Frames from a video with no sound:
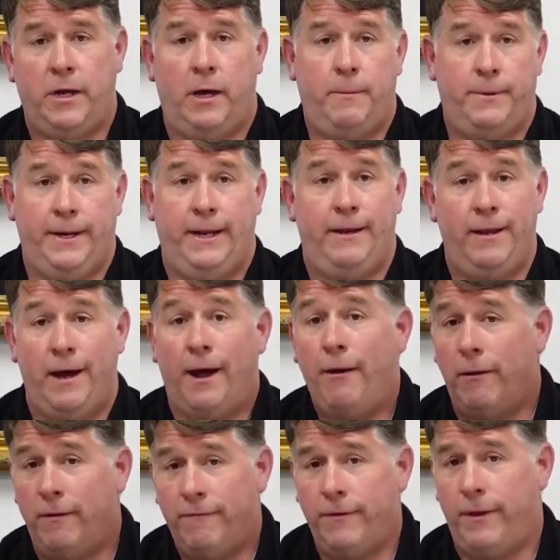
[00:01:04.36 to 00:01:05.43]
company, not
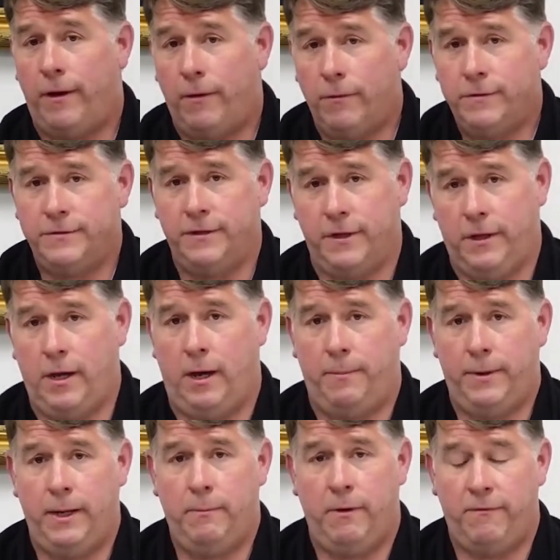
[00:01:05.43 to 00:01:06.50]
only for the owners of the
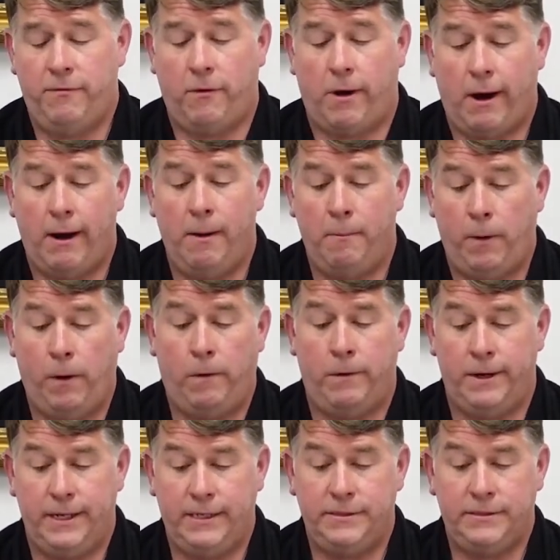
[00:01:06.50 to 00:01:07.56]
company, but for our
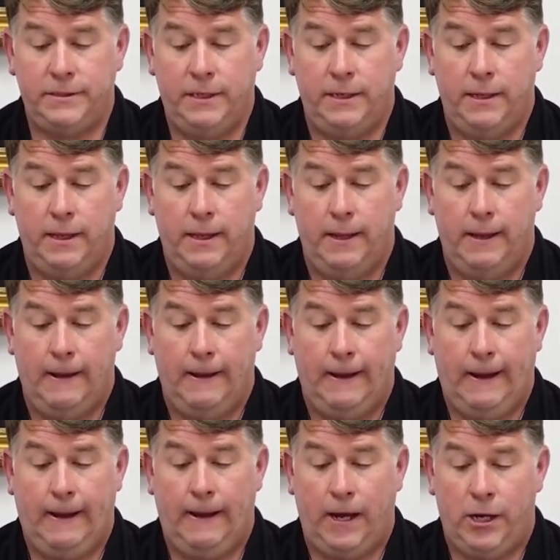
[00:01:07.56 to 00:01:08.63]
employees.
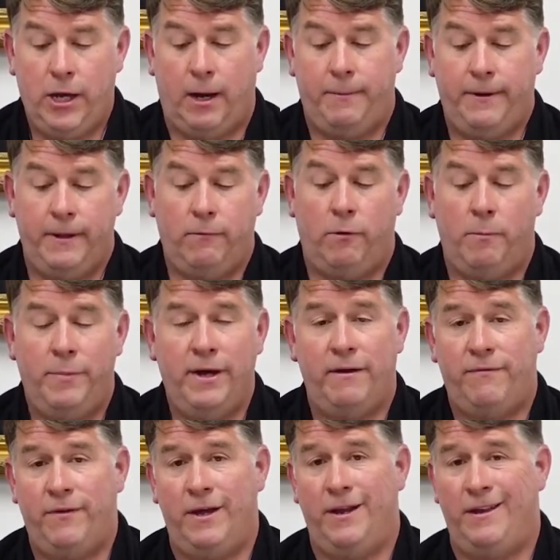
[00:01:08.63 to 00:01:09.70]
A company that will
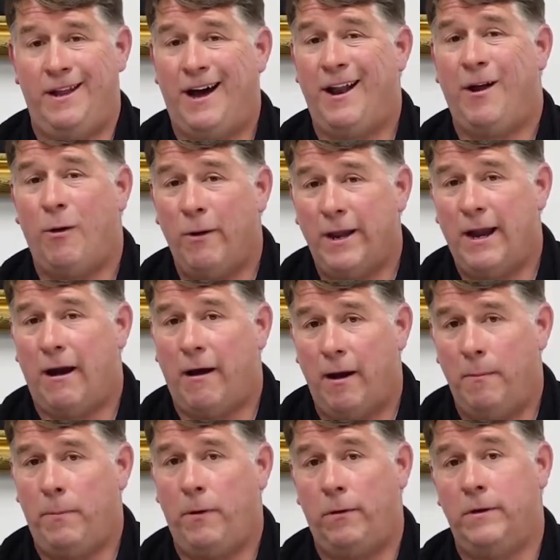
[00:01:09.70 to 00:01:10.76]
benefit not only our
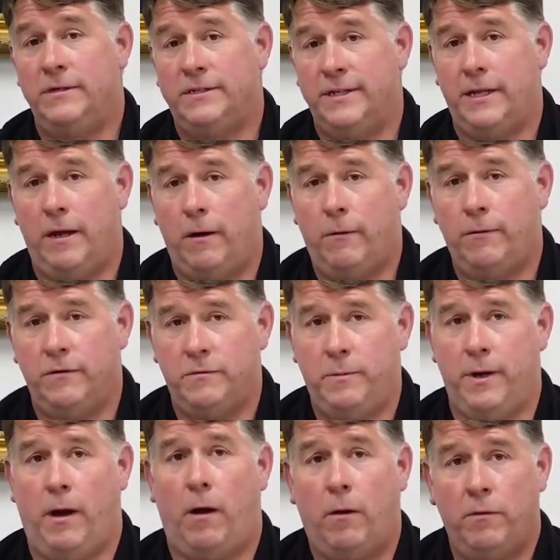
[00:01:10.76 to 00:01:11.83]
employees and the owners,
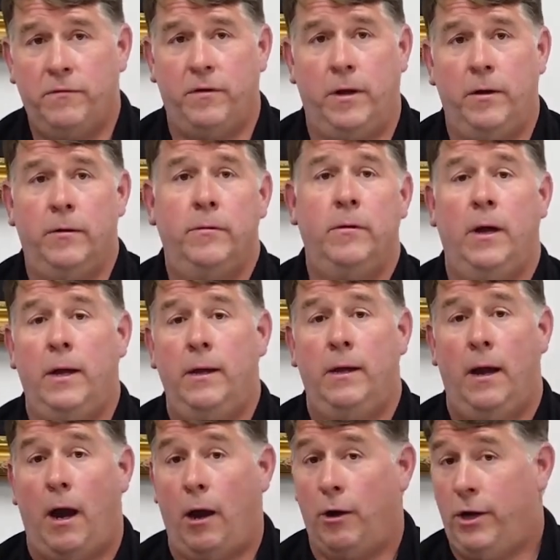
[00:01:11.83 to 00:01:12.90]
but also
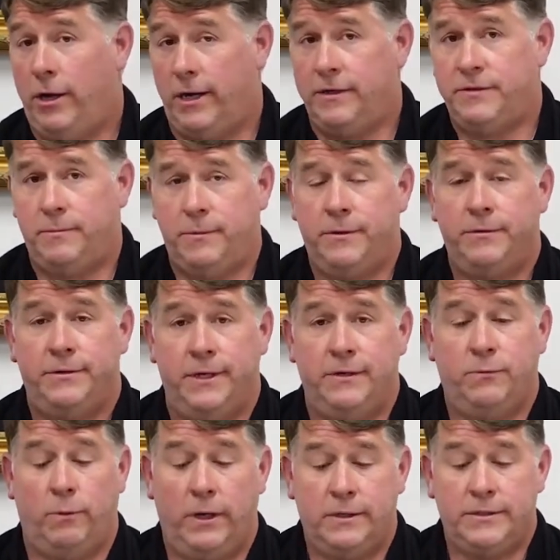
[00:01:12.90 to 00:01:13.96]
our customers
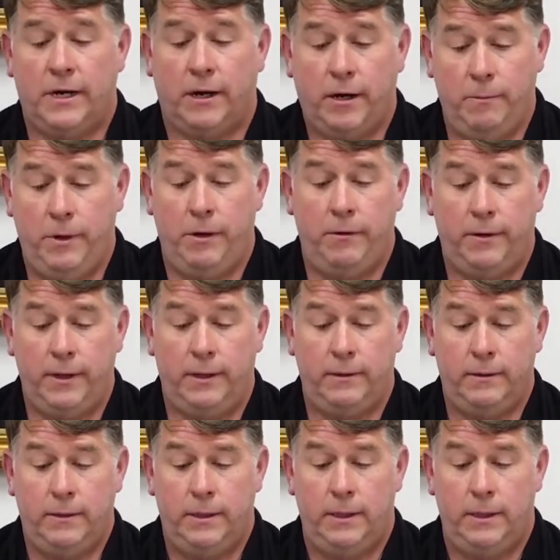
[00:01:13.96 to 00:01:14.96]
as well as our community.